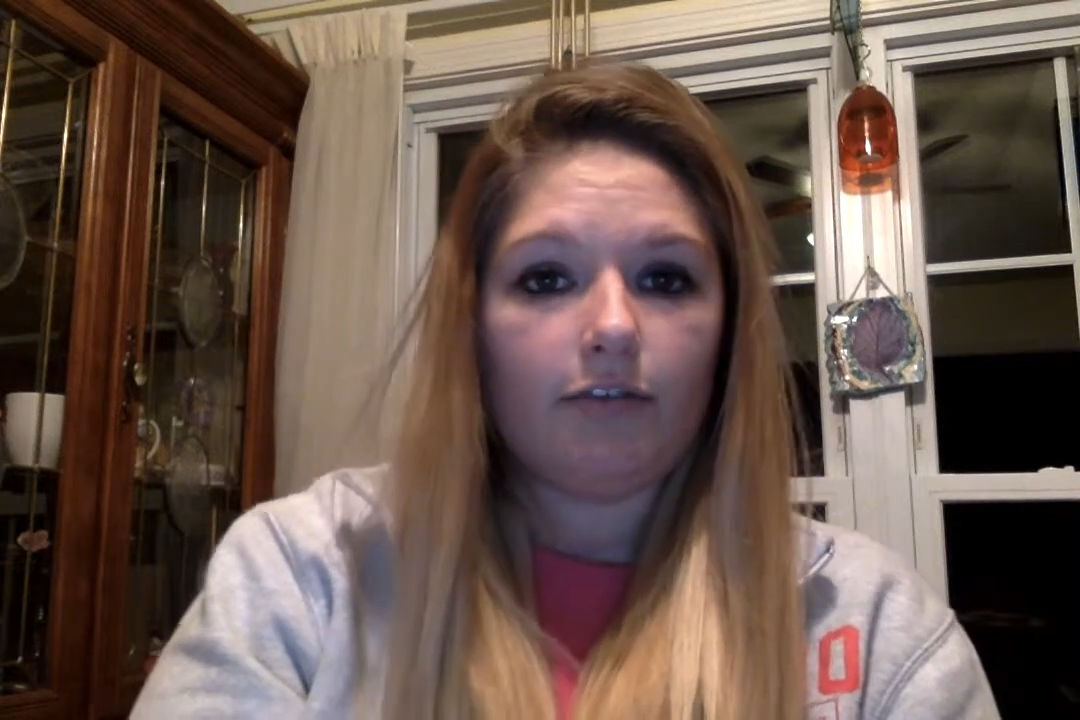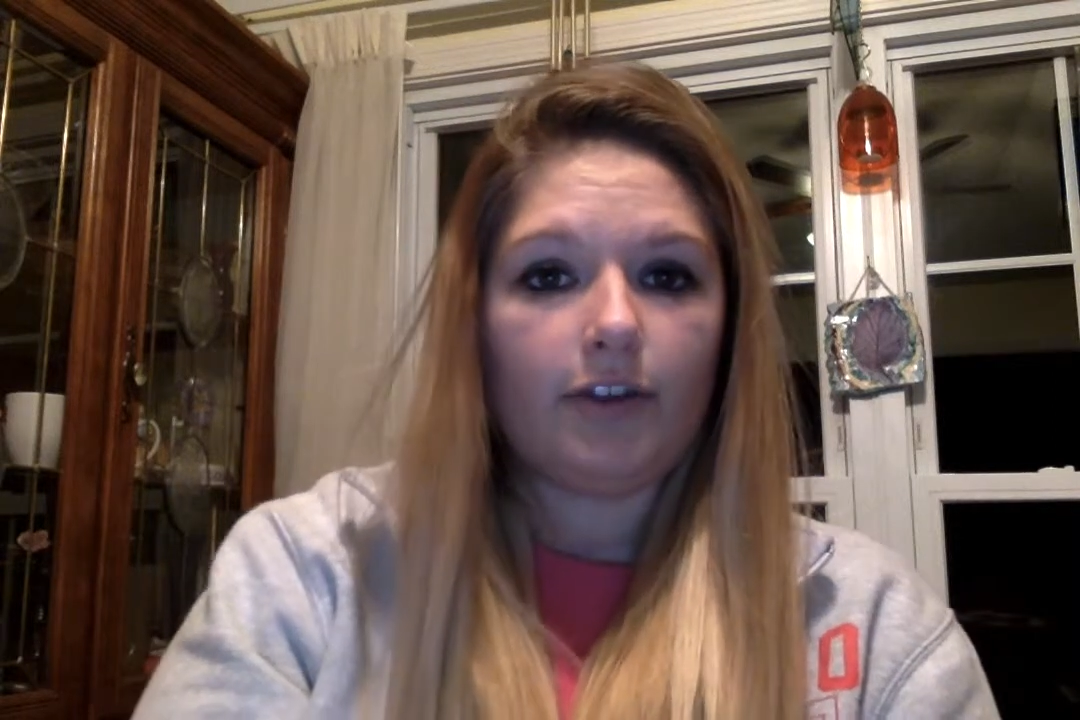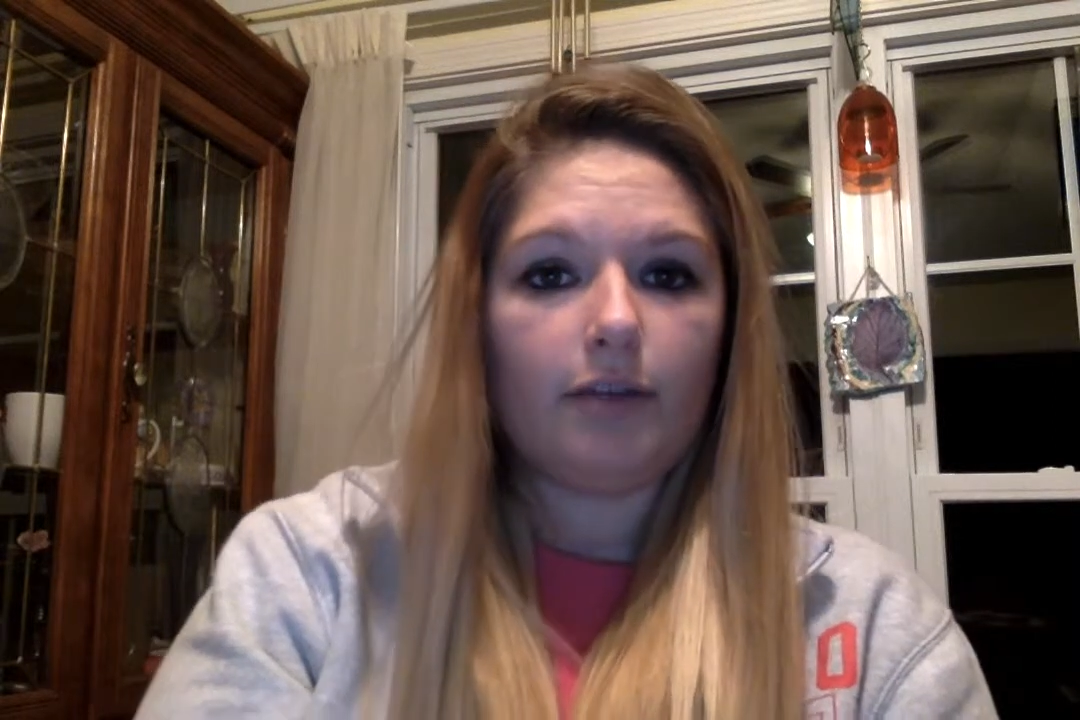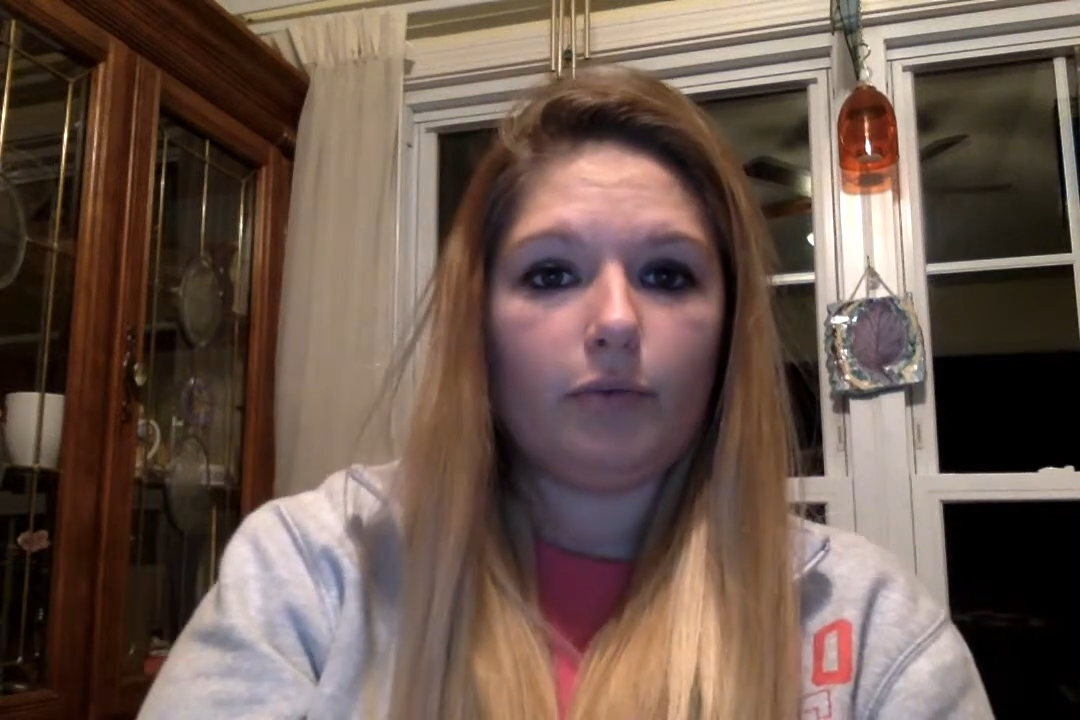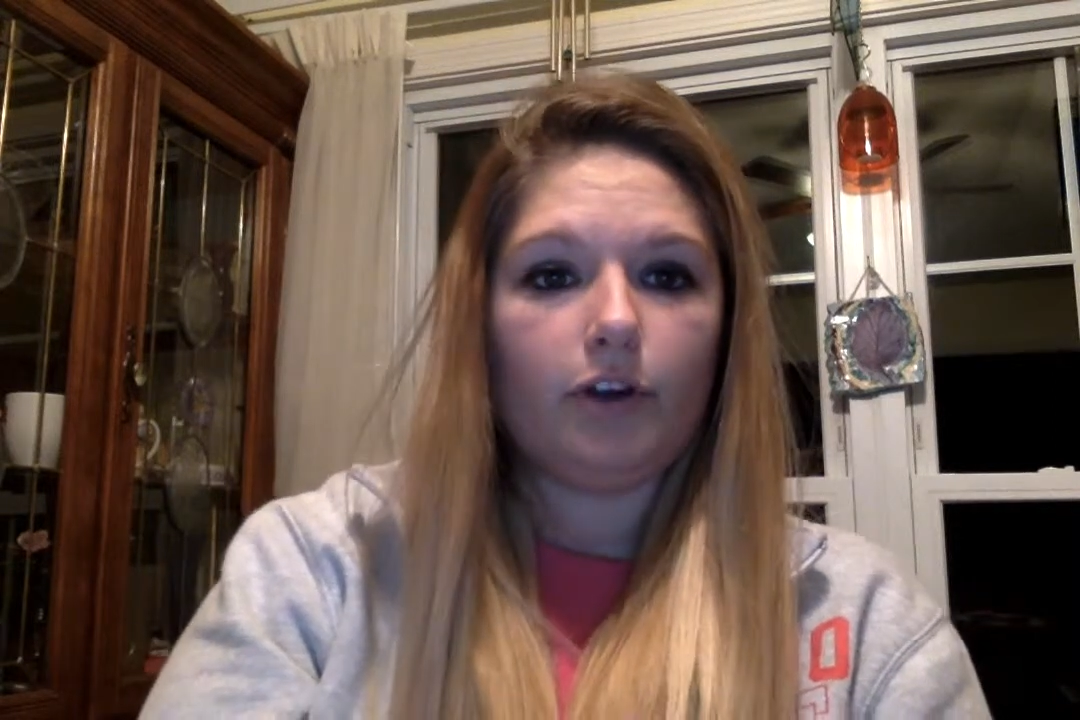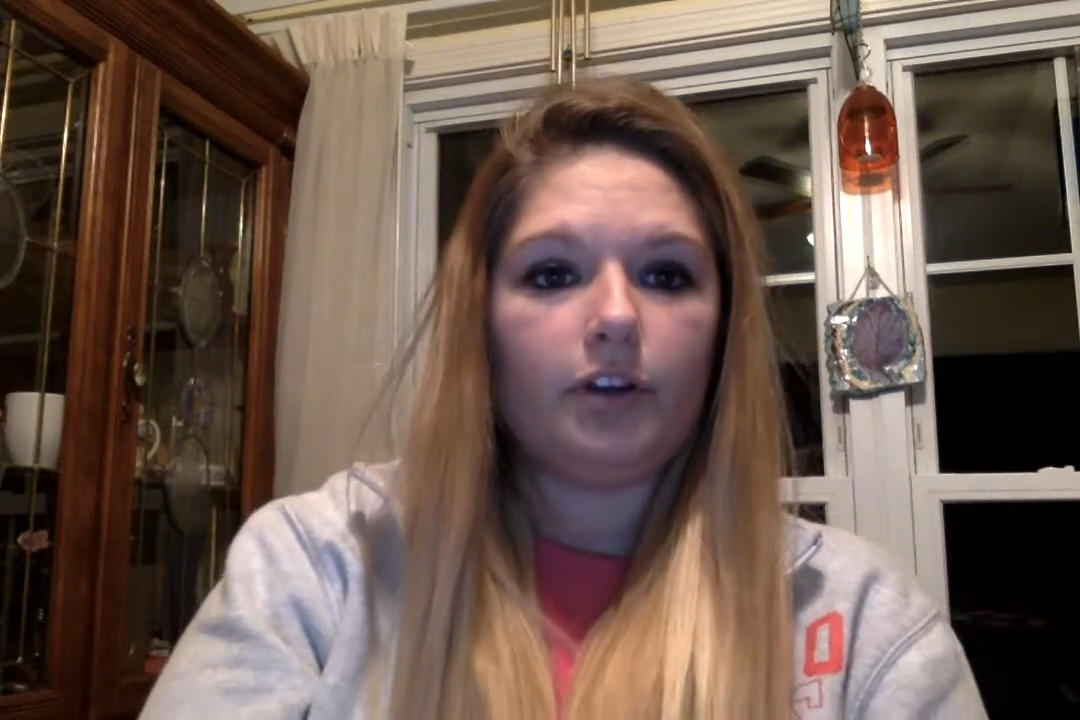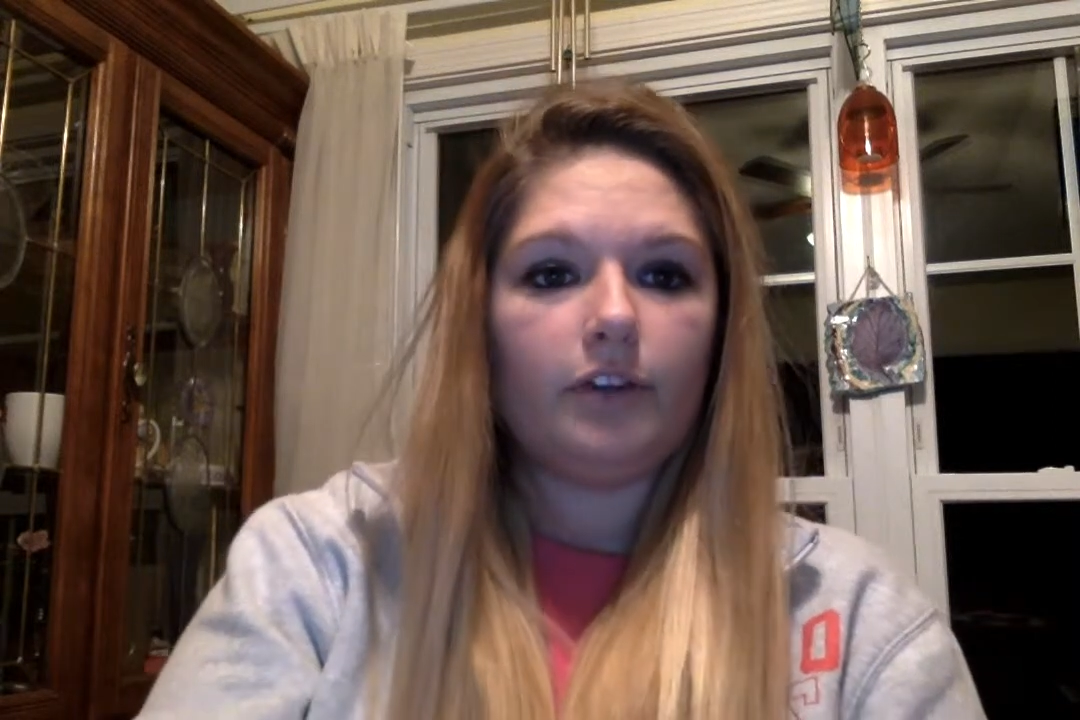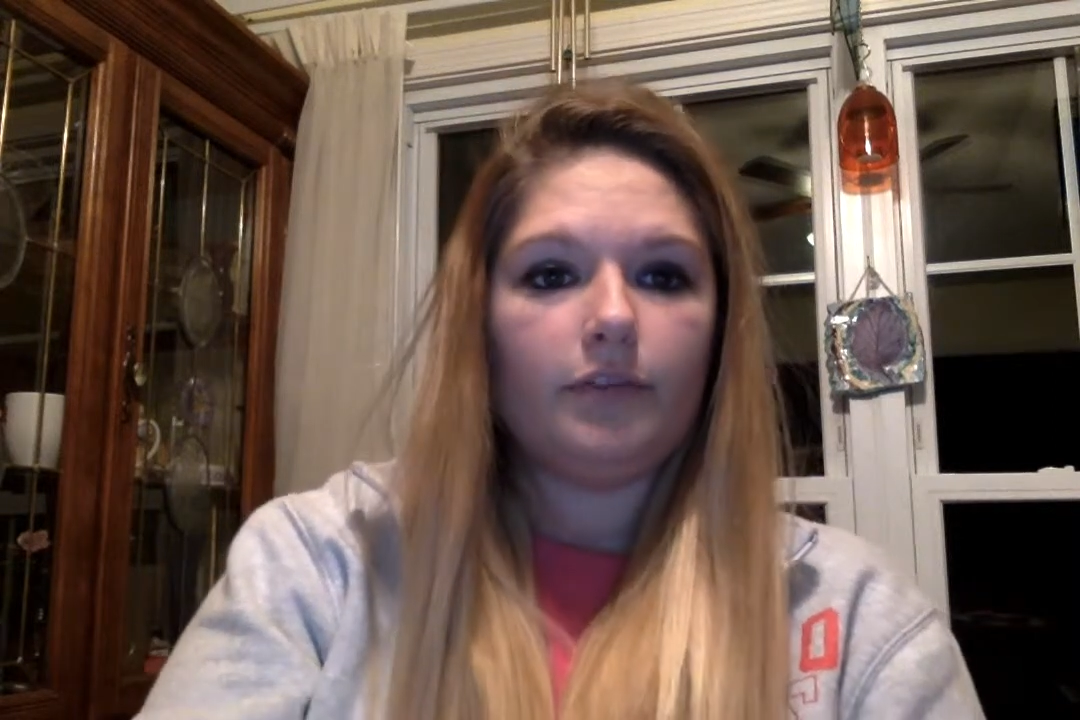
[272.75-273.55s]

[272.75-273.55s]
framework?